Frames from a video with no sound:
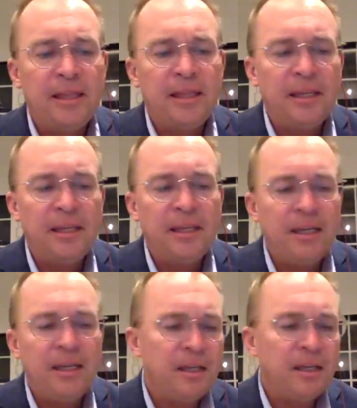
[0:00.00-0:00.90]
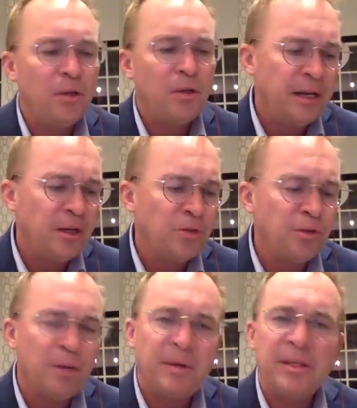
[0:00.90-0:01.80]
I think North Carolina goes Trump. I
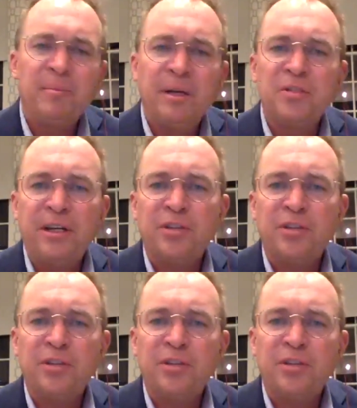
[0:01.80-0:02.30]
think Pennsylvania